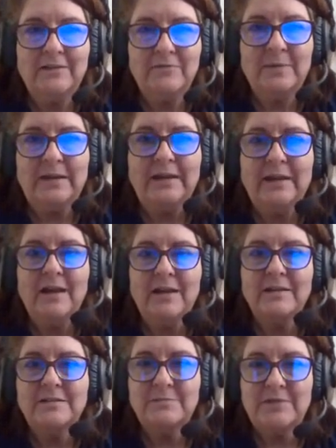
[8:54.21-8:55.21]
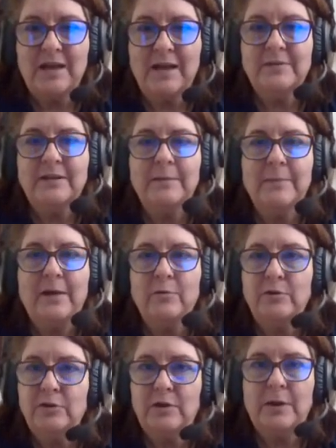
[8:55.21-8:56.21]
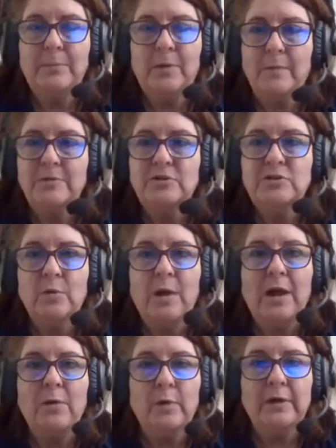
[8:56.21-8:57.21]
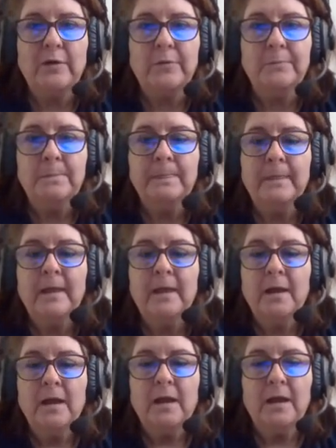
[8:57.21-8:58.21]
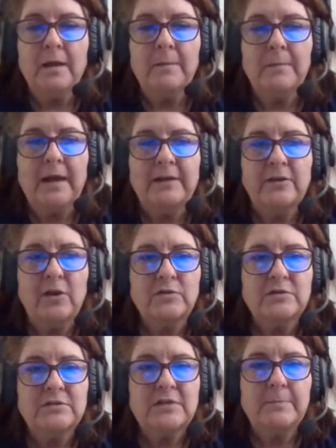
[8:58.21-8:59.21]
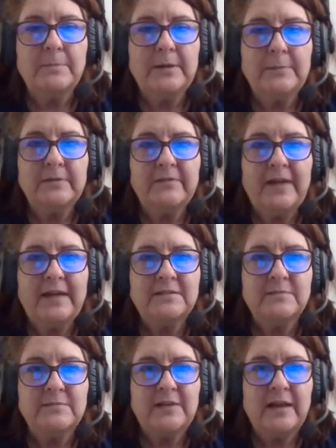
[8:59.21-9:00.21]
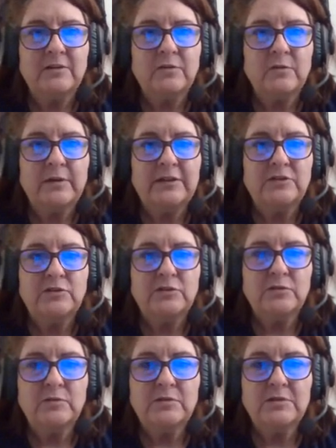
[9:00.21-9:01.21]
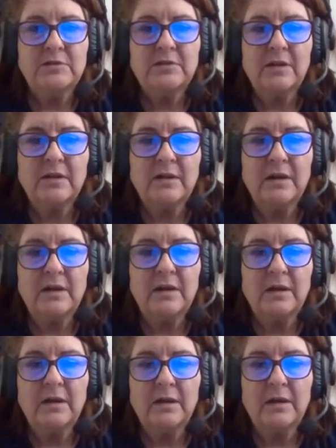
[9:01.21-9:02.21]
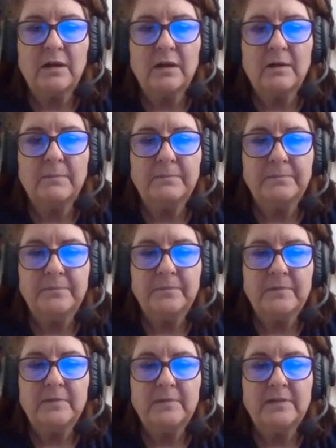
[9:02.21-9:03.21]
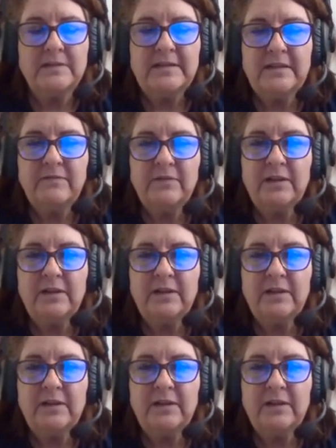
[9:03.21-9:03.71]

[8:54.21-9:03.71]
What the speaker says: Give me some time to get back with you, and I promise you I will. I know some people have had some technical issues um, this